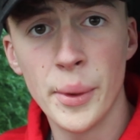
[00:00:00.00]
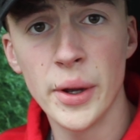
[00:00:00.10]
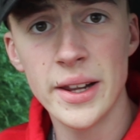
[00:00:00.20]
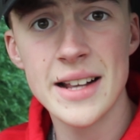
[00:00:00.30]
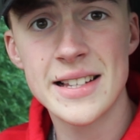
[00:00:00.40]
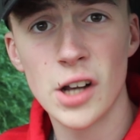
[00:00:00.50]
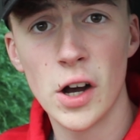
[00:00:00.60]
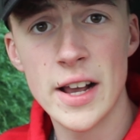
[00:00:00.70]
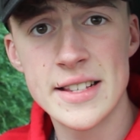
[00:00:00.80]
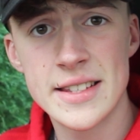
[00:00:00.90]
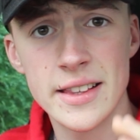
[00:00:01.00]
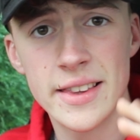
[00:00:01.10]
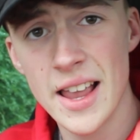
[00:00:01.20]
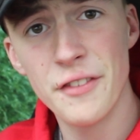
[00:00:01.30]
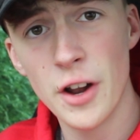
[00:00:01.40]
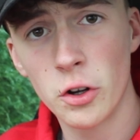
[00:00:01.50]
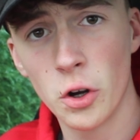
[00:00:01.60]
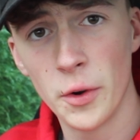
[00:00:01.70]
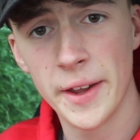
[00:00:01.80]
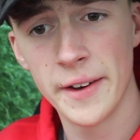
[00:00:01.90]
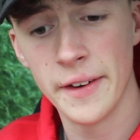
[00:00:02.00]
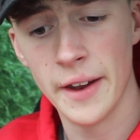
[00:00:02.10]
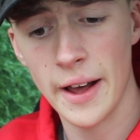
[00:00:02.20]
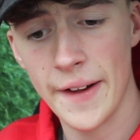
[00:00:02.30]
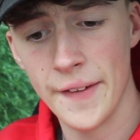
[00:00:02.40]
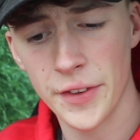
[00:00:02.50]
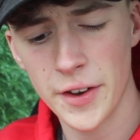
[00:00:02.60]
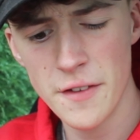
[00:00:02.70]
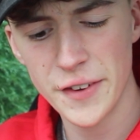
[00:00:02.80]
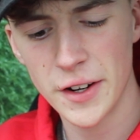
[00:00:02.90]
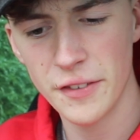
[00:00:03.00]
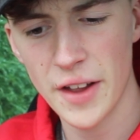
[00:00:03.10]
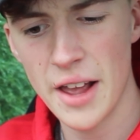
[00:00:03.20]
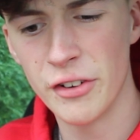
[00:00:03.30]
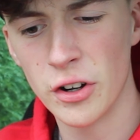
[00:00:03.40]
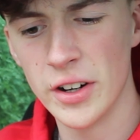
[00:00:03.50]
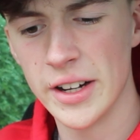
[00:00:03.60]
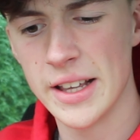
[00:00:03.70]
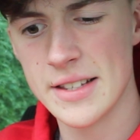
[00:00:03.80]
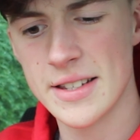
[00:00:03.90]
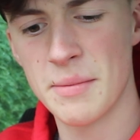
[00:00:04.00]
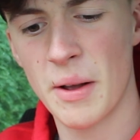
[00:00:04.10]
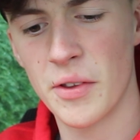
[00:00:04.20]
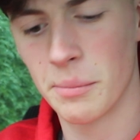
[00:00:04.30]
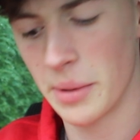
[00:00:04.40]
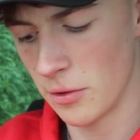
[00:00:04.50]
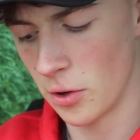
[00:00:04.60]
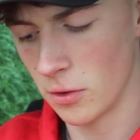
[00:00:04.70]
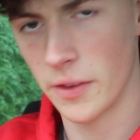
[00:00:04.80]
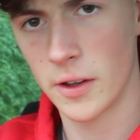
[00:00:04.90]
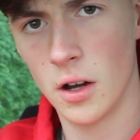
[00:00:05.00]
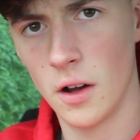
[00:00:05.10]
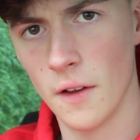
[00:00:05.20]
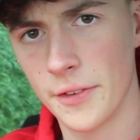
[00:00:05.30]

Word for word: But yes, guys, they've now gone in, and I don't think I've ever got any cinematic B-roll of the car,